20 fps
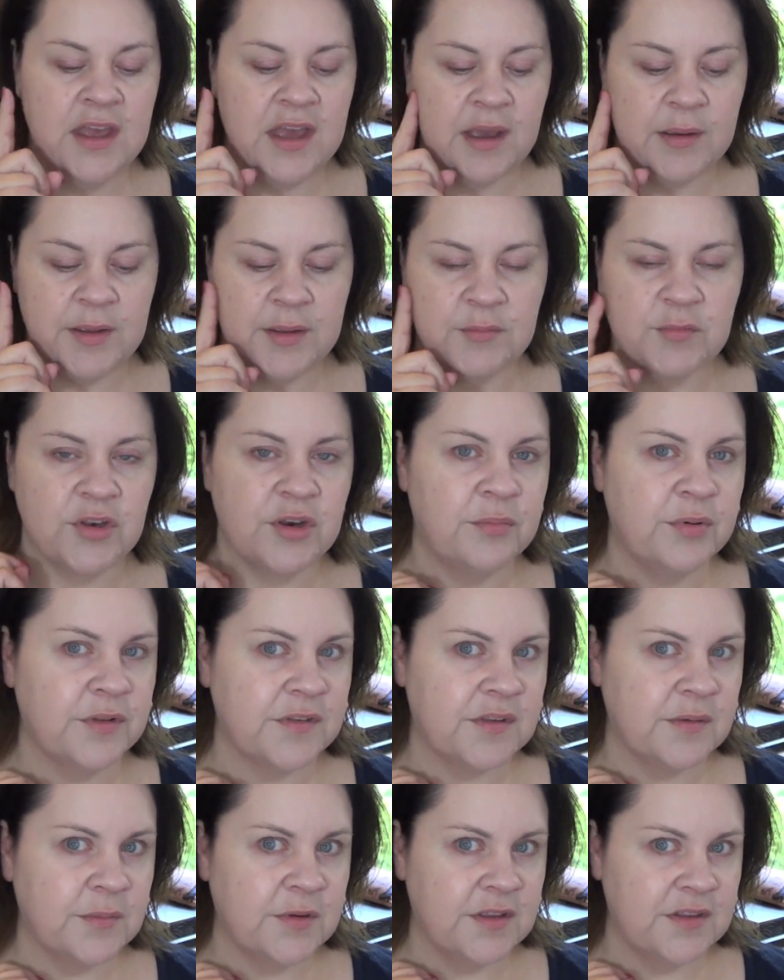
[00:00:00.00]
I am going to
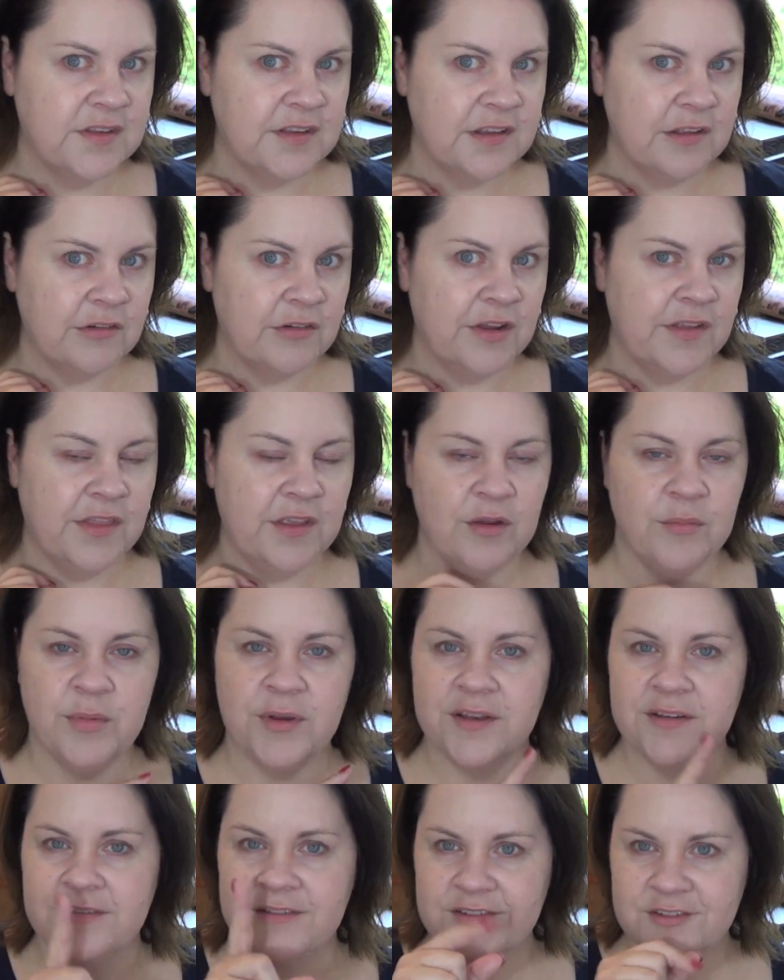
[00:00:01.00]
put some concealer on there,
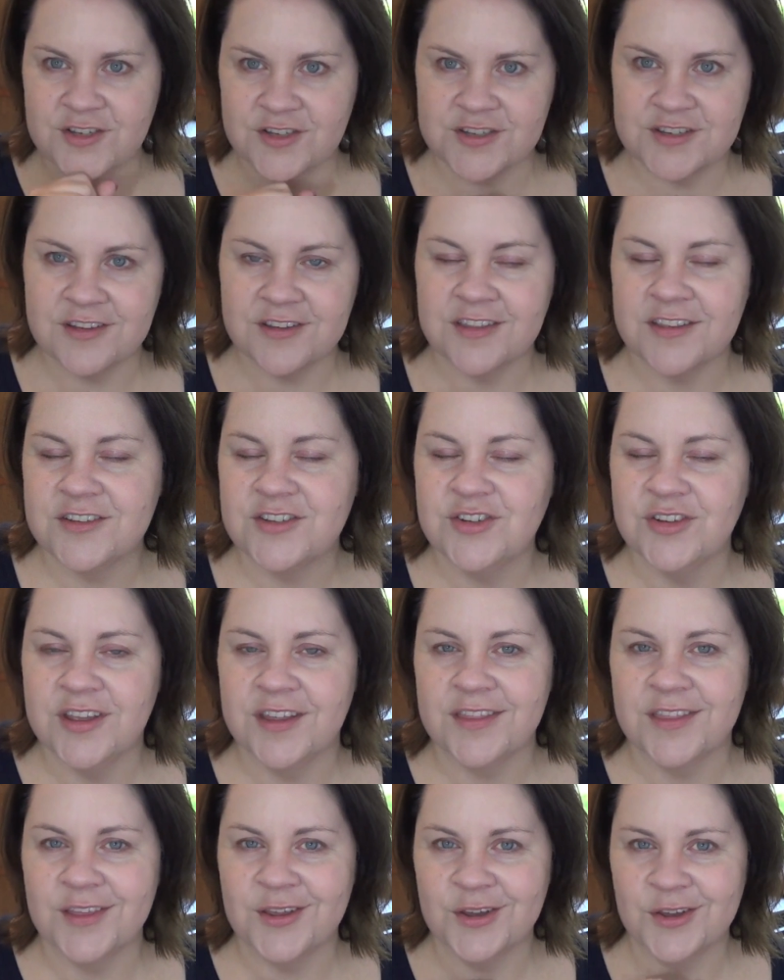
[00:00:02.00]
but just so that you
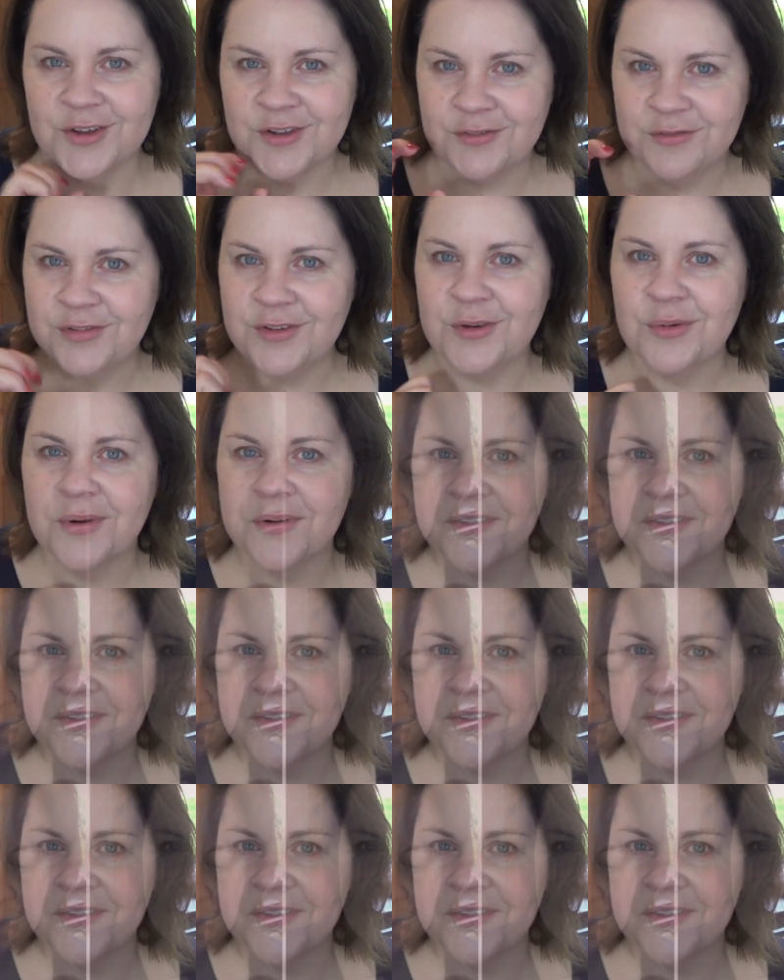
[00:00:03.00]
get the good view